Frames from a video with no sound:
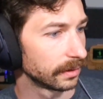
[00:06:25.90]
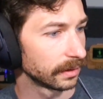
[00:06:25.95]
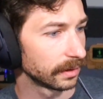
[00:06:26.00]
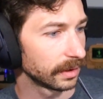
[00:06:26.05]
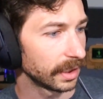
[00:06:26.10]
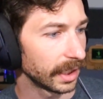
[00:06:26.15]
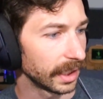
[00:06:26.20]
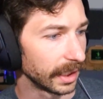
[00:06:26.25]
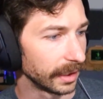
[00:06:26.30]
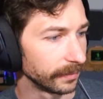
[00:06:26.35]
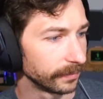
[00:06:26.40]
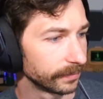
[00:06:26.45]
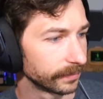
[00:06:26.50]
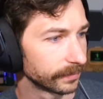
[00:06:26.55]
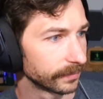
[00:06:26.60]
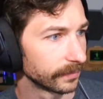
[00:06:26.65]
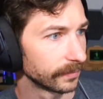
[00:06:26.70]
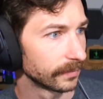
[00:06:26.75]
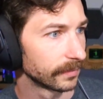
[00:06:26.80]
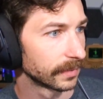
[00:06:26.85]
Okay.
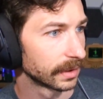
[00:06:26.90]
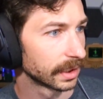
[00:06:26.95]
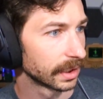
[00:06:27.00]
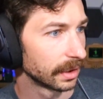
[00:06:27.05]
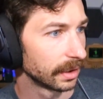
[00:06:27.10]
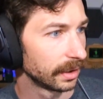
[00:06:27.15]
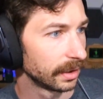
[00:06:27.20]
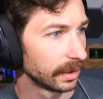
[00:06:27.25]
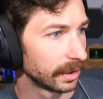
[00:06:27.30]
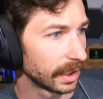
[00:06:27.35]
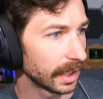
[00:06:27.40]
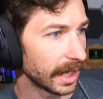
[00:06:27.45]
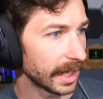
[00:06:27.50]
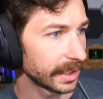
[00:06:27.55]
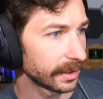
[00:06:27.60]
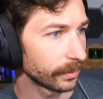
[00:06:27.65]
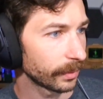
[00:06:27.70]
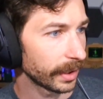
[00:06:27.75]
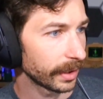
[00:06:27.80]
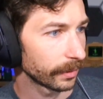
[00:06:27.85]
Height
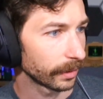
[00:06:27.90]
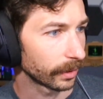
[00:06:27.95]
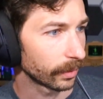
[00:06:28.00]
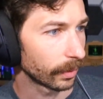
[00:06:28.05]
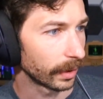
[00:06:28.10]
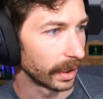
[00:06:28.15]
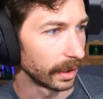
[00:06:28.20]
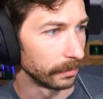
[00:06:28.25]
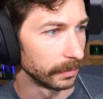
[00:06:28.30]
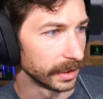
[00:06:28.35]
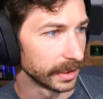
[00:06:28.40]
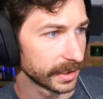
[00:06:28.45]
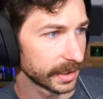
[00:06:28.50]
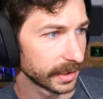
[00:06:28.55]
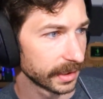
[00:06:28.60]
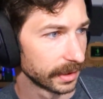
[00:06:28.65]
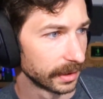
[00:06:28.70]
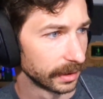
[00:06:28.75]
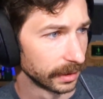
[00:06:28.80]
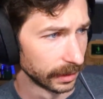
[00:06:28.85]
and weight
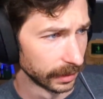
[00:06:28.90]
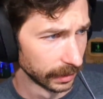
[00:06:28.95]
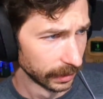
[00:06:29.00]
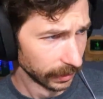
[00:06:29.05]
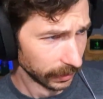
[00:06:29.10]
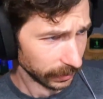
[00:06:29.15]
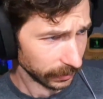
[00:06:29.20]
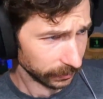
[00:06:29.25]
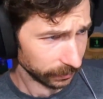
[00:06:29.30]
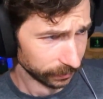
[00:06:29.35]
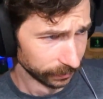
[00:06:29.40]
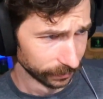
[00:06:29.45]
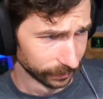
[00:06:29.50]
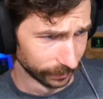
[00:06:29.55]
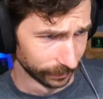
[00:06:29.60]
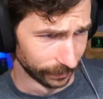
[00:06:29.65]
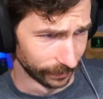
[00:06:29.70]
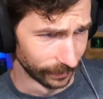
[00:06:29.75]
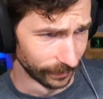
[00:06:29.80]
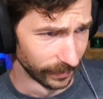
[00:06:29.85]
requirements.
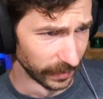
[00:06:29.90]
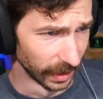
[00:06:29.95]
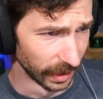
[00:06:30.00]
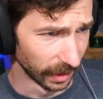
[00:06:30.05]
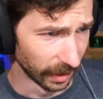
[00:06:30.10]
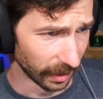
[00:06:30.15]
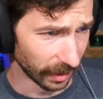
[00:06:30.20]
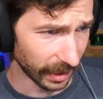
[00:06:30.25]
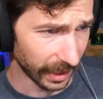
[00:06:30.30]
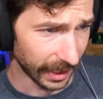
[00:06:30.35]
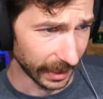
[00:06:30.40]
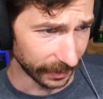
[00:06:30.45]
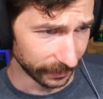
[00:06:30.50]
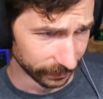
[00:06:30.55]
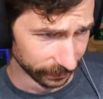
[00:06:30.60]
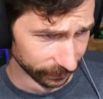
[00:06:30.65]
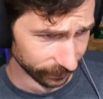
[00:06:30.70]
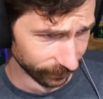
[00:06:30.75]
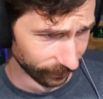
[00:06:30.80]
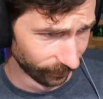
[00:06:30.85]
All right.
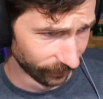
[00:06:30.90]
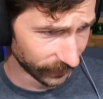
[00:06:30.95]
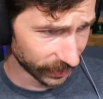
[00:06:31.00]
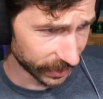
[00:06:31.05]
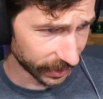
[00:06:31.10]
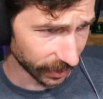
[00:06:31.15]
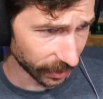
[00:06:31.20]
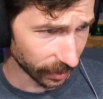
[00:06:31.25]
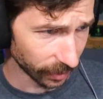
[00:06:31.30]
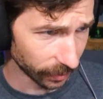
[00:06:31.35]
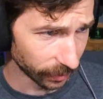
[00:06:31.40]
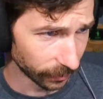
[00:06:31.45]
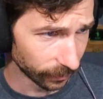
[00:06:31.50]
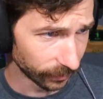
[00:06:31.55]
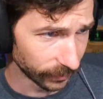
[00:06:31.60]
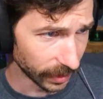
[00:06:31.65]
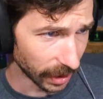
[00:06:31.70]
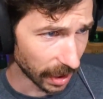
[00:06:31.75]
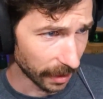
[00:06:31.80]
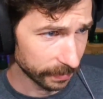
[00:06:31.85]
So
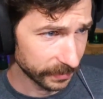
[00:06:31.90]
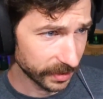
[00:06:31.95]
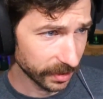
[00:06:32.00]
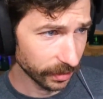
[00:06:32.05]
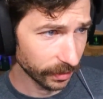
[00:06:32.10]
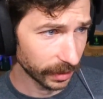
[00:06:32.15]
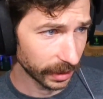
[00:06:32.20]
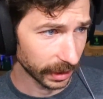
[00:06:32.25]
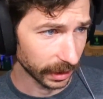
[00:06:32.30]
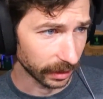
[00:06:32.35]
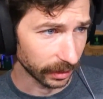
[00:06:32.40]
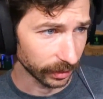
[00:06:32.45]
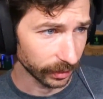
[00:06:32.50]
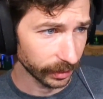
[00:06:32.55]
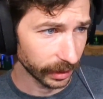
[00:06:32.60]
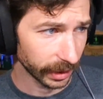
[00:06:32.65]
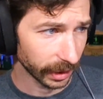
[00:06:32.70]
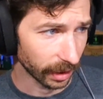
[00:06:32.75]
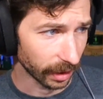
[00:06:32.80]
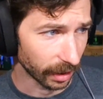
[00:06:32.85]
up to and
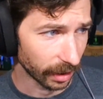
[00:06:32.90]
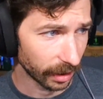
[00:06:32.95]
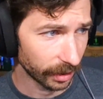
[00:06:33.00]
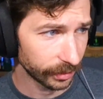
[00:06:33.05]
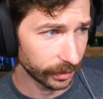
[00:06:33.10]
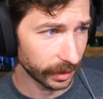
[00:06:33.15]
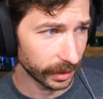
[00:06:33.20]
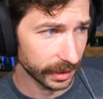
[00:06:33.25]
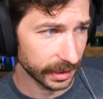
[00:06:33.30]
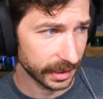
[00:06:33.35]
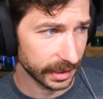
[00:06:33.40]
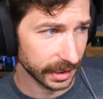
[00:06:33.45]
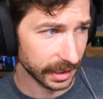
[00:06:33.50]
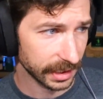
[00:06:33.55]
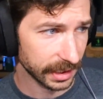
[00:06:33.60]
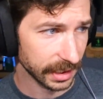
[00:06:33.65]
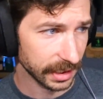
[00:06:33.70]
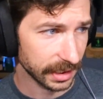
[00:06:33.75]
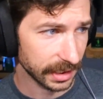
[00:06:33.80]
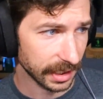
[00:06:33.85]
including
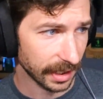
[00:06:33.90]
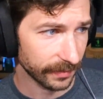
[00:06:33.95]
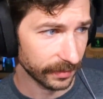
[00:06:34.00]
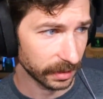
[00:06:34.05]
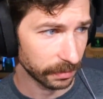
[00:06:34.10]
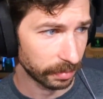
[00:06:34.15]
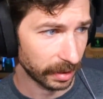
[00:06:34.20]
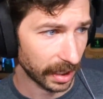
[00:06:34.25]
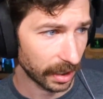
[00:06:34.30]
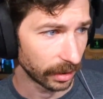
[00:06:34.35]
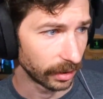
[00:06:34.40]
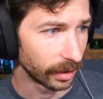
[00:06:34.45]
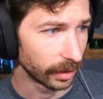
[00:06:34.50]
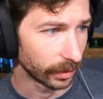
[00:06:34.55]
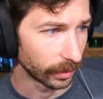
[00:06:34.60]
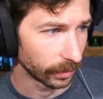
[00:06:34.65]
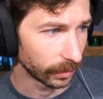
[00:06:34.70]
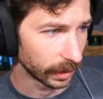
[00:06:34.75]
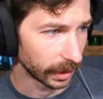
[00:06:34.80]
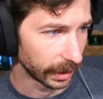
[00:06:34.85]
167 pounds. No,
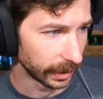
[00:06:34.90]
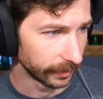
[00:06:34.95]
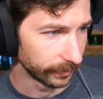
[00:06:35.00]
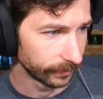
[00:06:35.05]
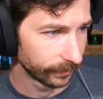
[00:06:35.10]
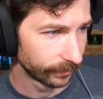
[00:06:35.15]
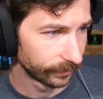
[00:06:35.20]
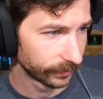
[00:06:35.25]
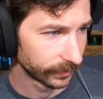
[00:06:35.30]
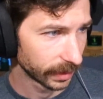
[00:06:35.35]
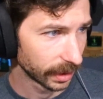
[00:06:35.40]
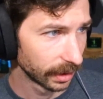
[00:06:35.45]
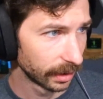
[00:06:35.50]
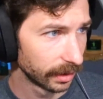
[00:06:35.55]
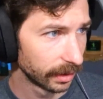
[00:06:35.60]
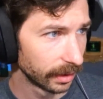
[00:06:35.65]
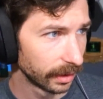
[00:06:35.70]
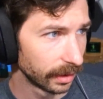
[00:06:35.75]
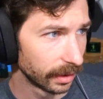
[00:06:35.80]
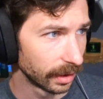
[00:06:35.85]
hold on.
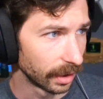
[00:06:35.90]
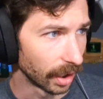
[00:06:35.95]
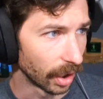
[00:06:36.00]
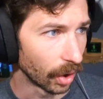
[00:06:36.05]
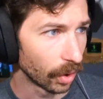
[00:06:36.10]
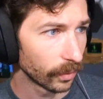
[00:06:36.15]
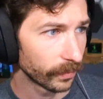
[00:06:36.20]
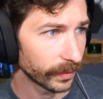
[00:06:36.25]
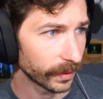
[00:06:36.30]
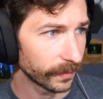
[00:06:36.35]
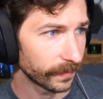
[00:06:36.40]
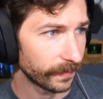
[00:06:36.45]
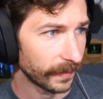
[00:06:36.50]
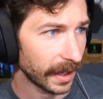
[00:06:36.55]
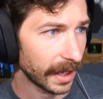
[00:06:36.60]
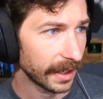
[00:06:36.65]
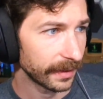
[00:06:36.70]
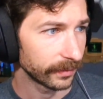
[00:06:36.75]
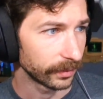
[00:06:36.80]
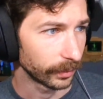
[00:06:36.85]
Over
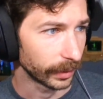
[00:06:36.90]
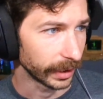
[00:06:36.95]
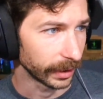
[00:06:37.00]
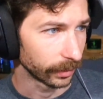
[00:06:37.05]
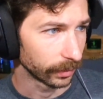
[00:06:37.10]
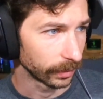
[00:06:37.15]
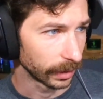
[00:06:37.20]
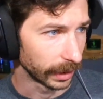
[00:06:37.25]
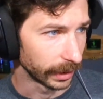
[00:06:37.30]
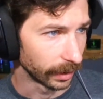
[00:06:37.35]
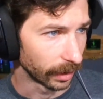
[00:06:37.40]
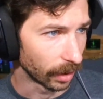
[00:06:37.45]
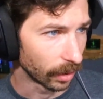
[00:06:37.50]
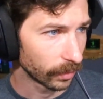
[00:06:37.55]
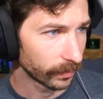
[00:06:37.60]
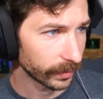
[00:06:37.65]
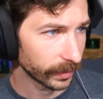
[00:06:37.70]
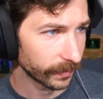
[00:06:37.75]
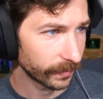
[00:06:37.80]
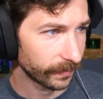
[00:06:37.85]
five. Wait, hold on.
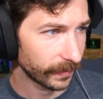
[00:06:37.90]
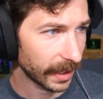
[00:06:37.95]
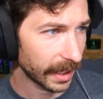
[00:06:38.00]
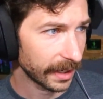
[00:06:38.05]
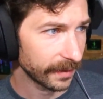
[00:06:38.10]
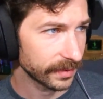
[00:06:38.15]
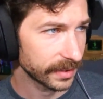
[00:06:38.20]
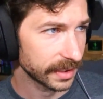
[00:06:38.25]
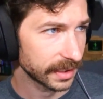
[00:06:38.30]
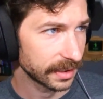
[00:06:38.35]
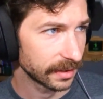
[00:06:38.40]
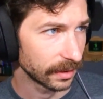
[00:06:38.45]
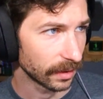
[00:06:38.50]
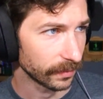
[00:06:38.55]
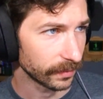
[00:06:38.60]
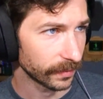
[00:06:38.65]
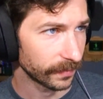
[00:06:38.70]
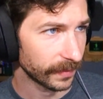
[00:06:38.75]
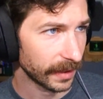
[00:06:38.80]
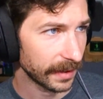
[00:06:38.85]
Over five.
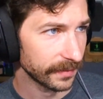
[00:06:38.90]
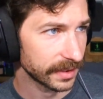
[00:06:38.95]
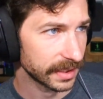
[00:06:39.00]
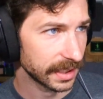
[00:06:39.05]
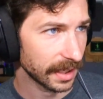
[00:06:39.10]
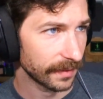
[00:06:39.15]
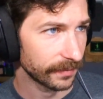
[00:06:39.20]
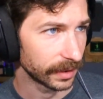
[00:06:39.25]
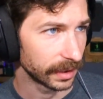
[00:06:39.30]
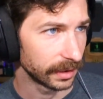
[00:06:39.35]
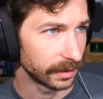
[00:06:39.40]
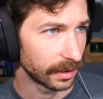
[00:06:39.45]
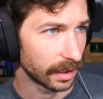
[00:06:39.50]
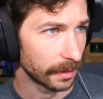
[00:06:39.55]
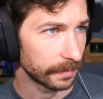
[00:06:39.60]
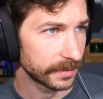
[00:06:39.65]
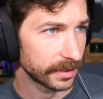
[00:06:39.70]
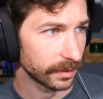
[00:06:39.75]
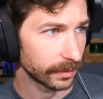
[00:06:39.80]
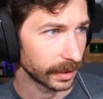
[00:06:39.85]
Over five seven.
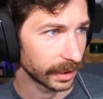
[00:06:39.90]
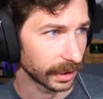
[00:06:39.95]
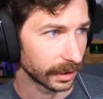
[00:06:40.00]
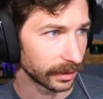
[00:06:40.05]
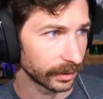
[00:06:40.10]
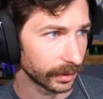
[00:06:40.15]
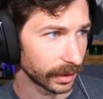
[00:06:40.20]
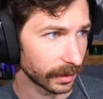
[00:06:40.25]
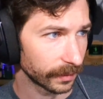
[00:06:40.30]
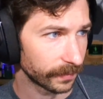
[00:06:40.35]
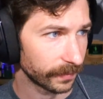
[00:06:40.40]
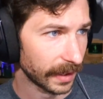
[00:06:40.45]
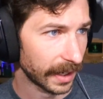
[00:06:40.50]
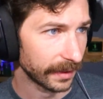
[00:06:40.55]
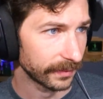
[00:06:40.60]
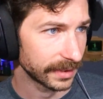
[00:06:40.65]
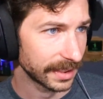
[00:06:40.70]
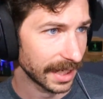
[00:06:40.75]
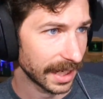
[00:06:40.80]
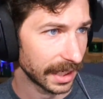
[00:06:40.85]
Up to and including
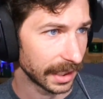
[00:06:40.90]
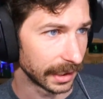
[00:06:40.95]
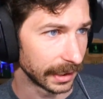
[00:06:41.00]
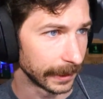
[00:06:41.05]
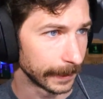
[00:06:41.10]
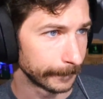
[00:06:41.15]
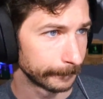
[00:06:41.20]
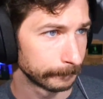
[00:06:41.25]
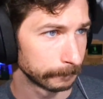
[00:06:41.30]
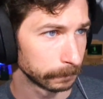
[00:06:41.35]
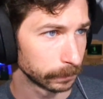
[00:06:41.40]
five ten.